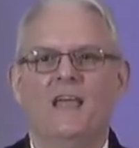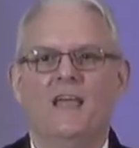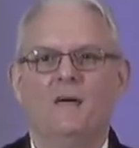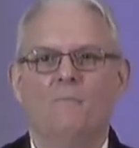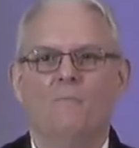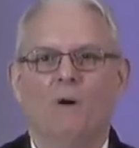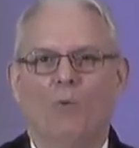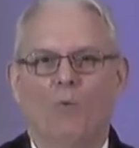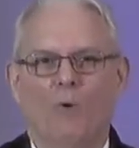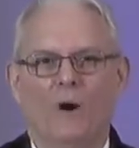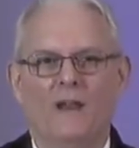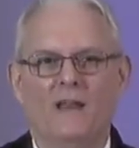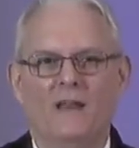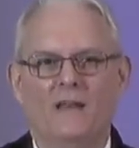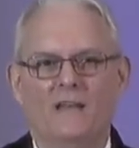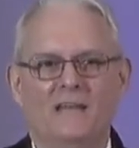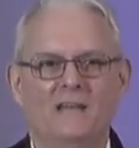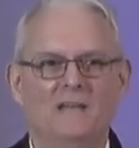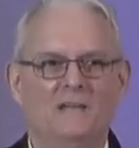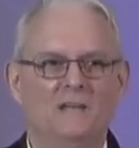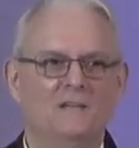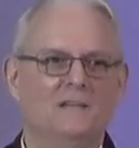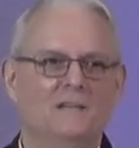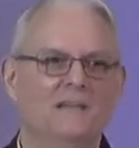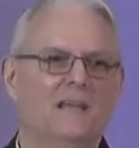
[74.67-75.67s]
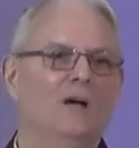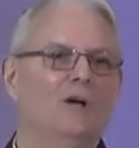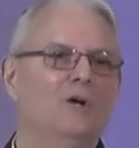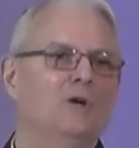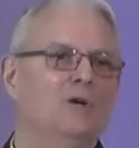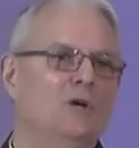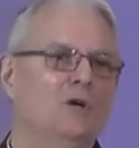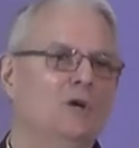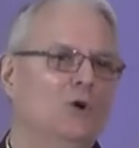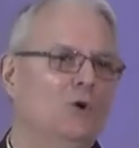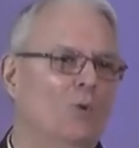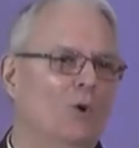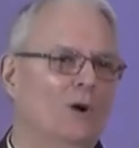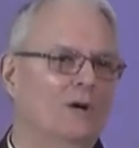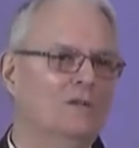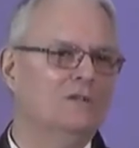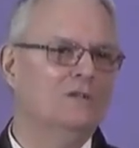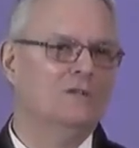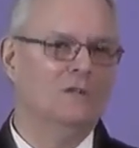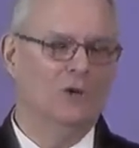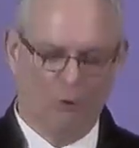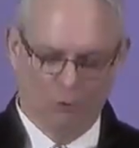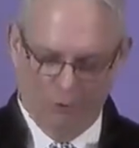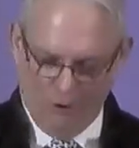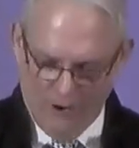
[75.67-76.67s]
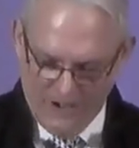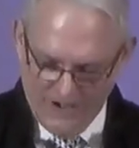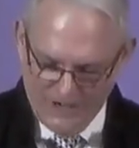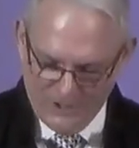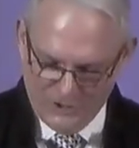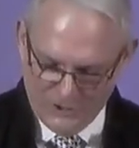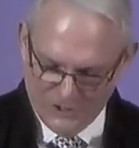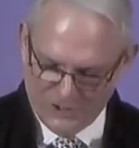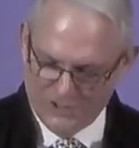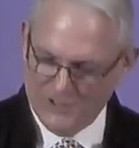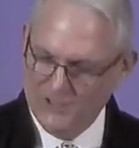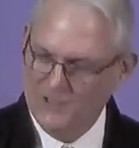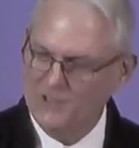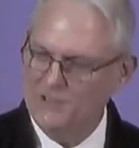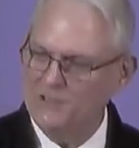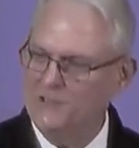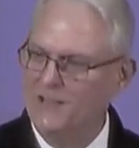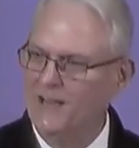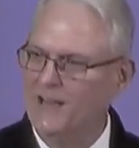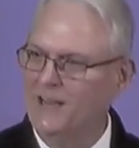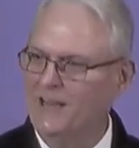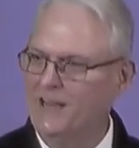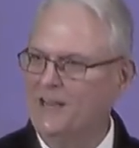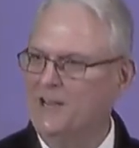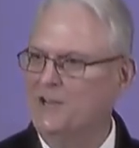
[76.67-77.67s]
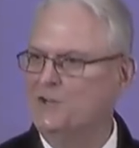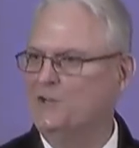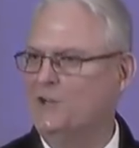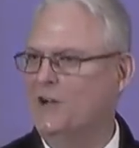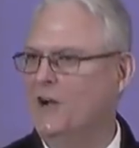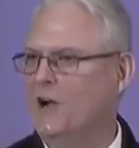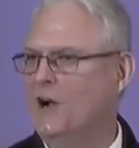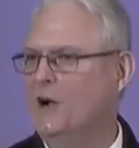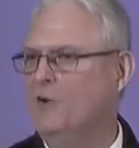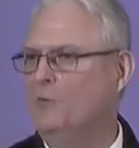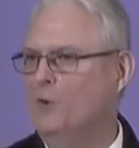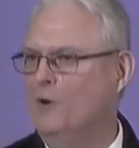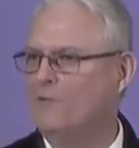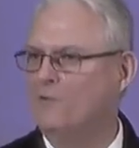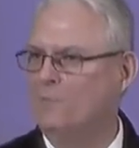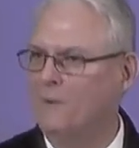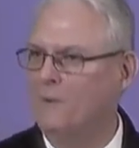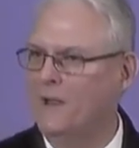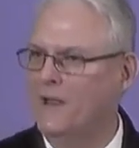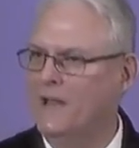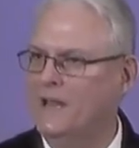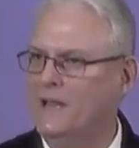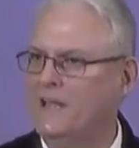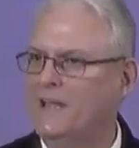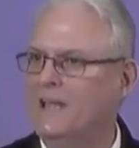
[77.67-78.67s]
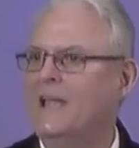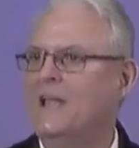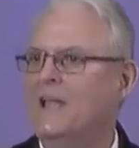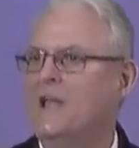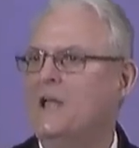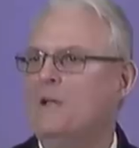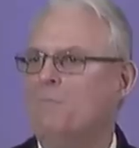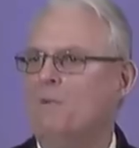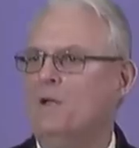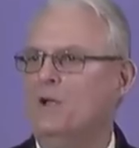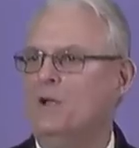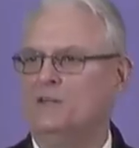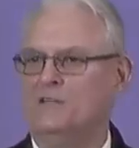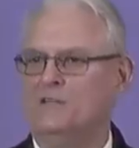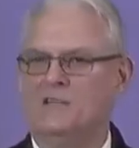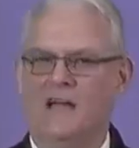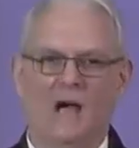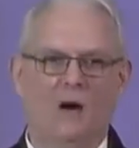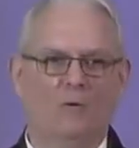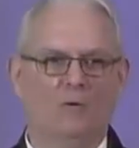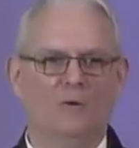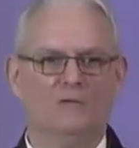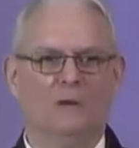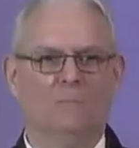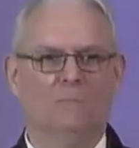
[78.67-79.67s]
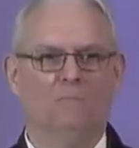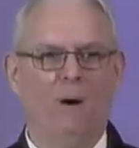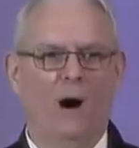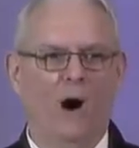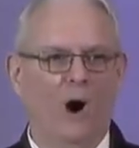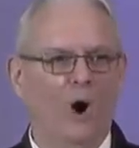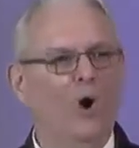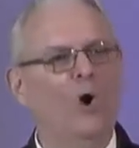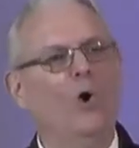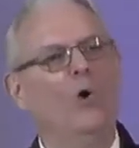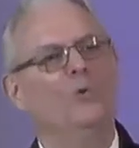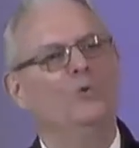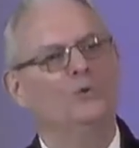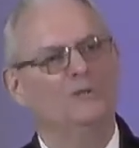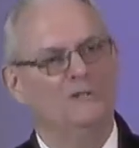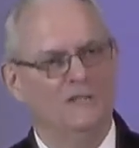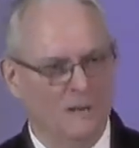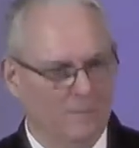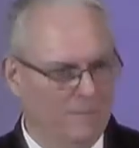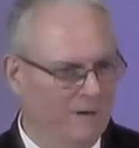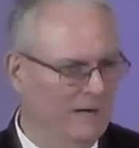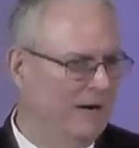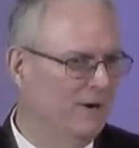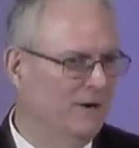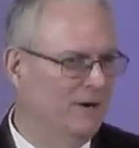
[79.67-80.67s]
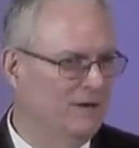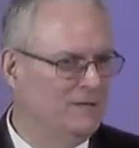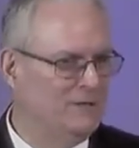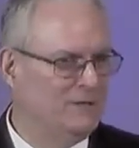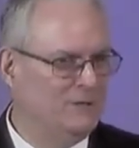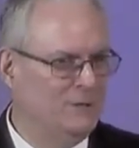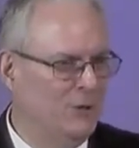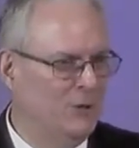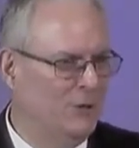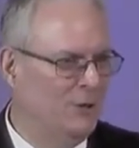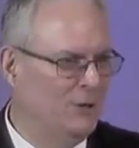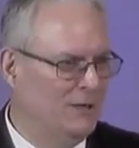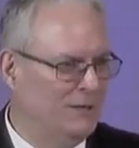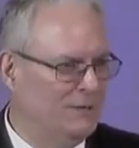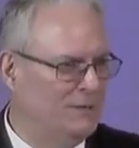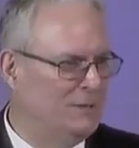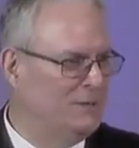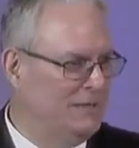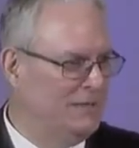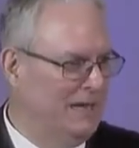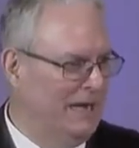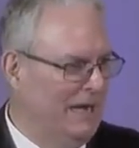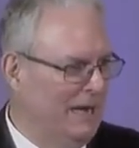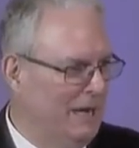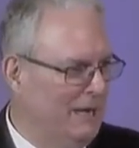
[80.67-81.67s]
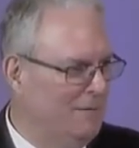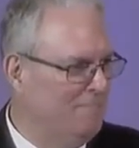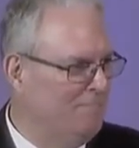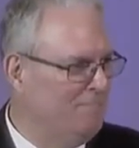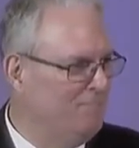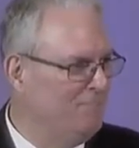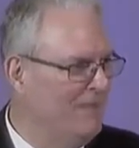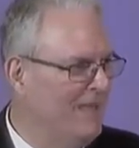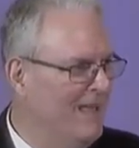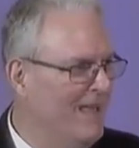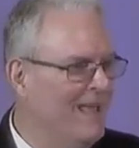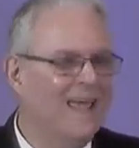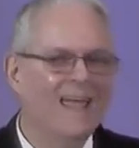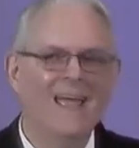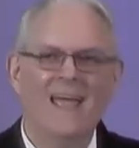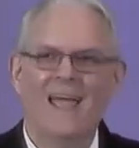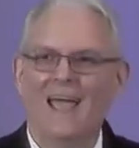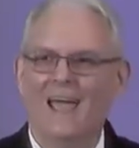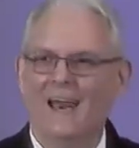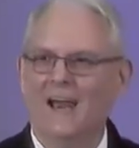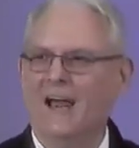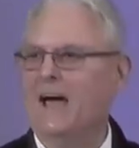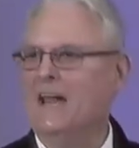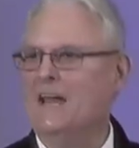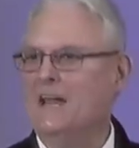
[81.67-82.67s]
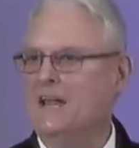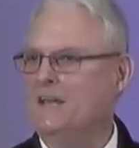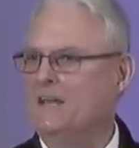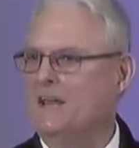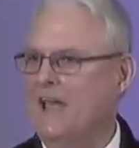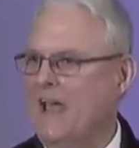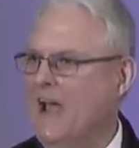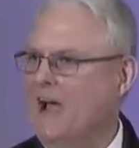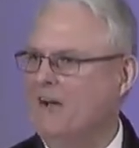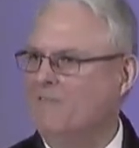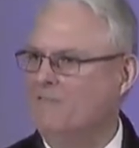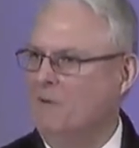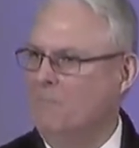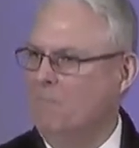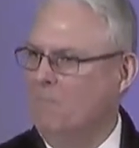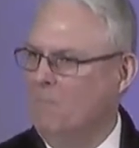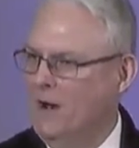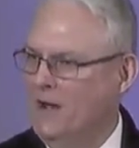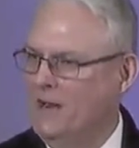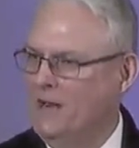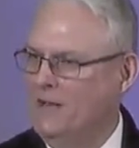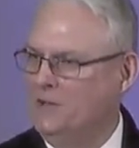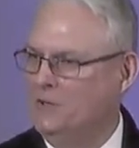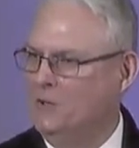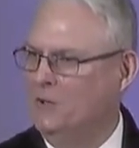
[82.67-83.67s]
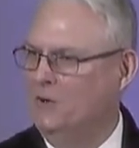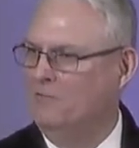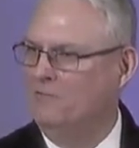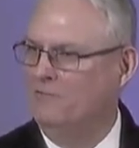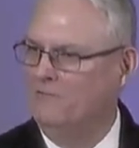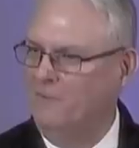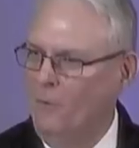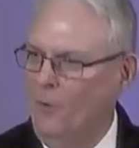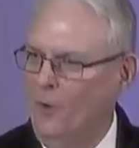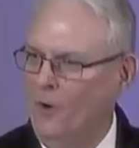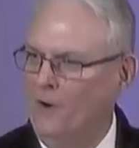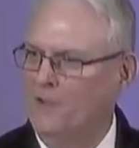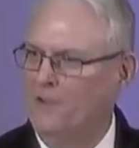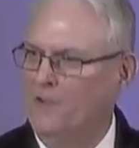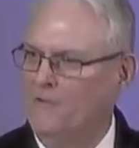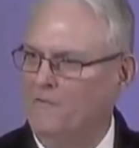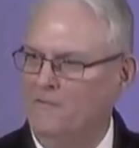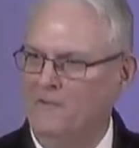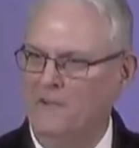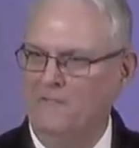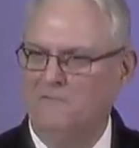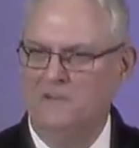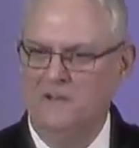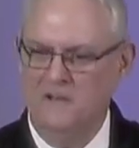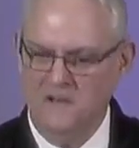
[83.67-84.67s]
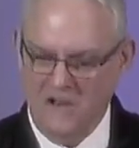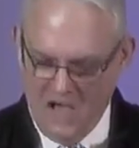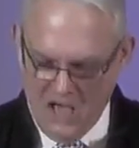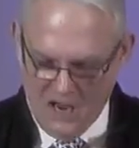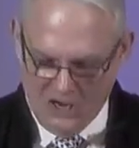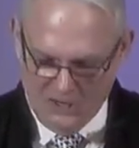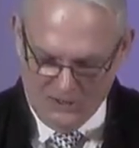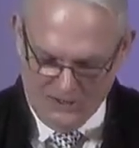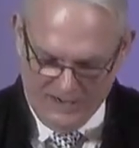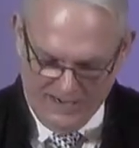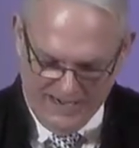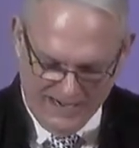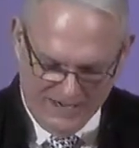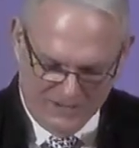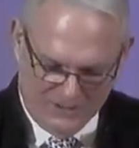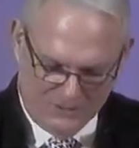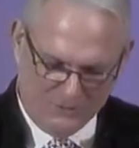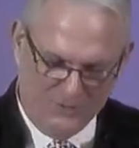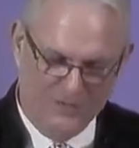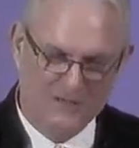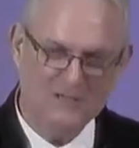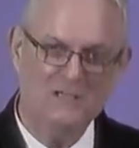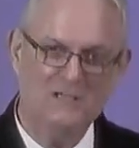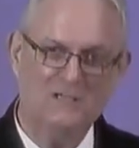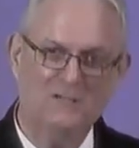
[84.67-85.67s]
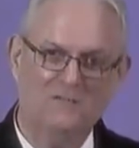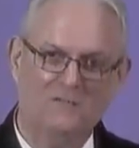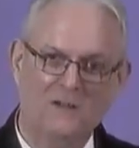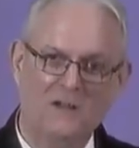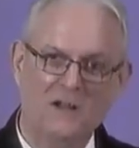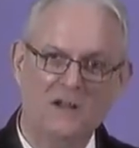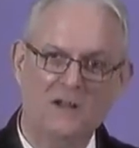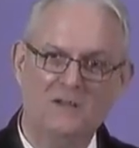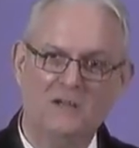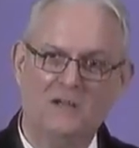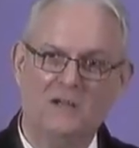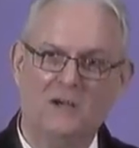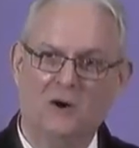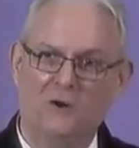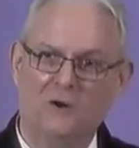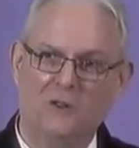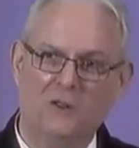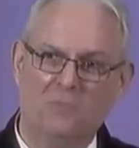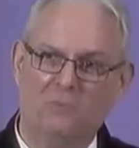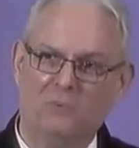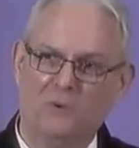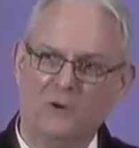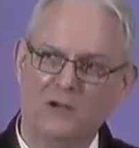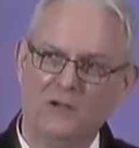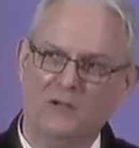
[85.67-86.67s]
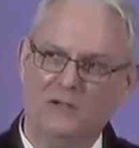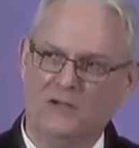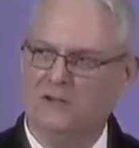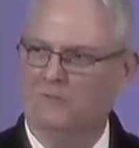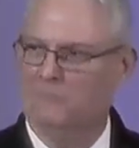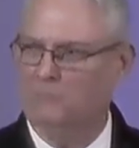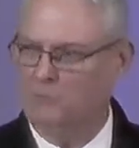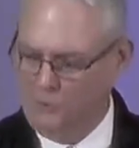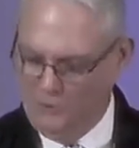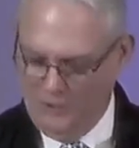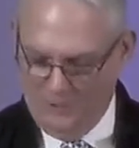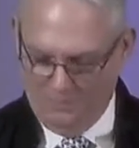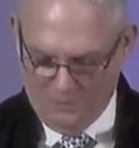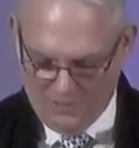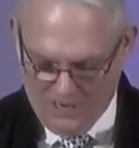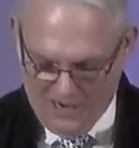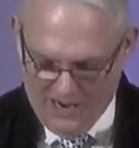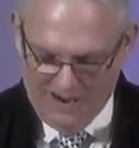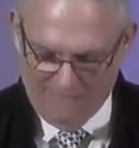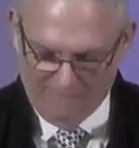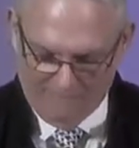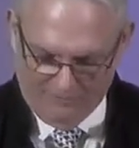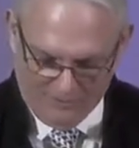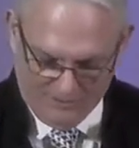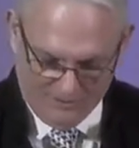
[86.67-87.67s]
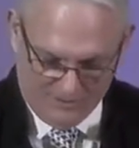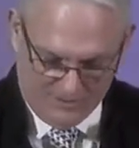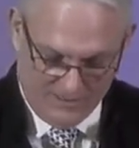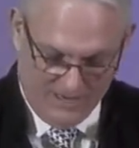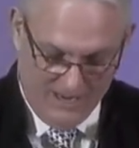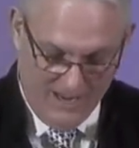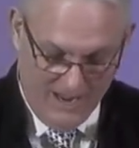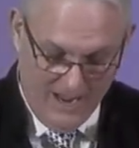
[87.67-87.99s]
But what he didn't tell you was the graciousness that he shared with me because I was a Poe seminary student at the time and I didn't have the money to afford the $50 entrance fee to go to the pre trib conference.